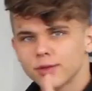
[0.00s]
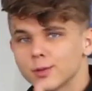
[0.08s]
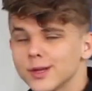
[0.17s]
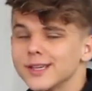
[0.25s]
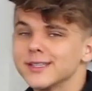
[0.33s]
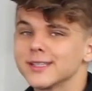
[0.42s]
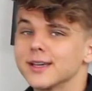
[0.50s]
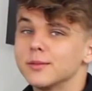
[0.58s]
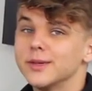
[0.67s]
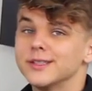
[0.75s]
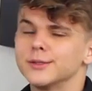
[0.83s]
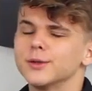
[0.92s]
three is going to
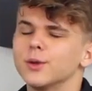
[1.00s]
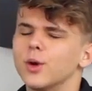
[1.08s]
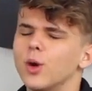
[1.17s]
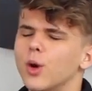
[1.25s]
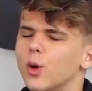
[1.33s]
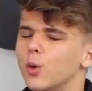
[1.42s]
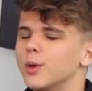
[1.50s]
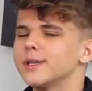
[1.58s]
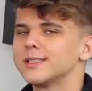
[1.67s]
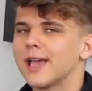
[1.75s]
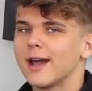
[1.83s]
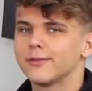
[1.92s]
be to
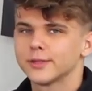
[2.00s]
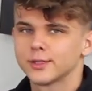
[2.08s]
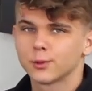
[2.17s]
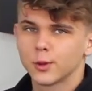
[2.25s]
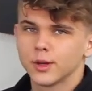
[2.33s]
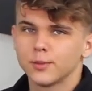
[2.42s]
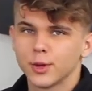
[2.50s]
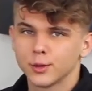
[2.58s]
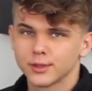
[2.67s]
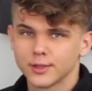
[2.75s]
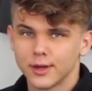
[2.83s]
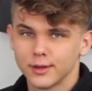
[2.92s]
always have a story
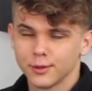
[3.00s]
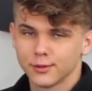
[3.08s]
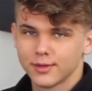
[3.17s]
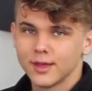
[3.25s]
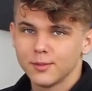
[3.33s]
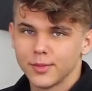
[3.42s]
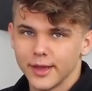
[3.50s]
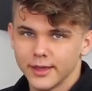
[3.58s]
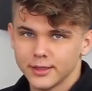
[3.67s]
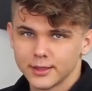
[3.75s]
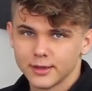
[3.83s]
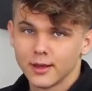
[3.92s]
posted on your theme
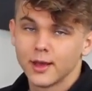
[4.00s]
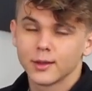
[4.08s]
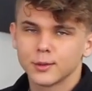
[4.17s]
page.